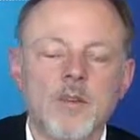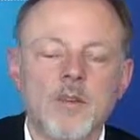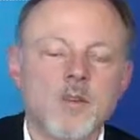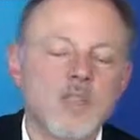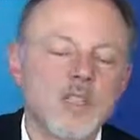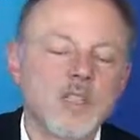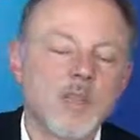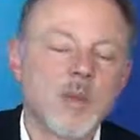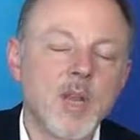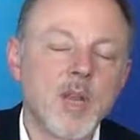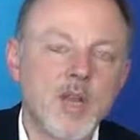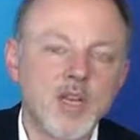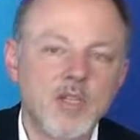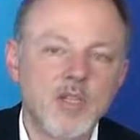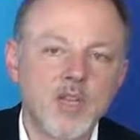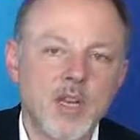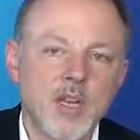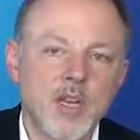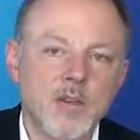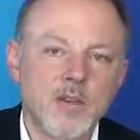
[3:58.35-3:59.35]
supply
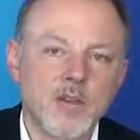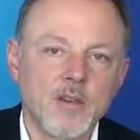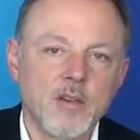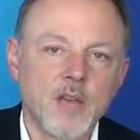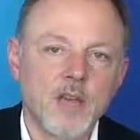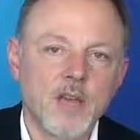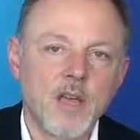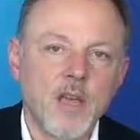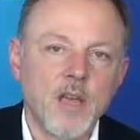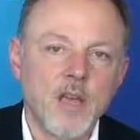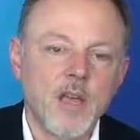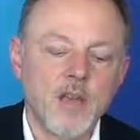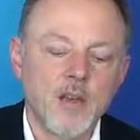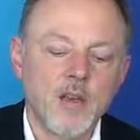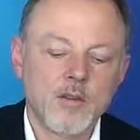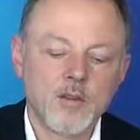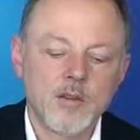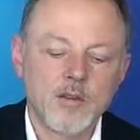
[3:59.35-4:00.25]
chain, and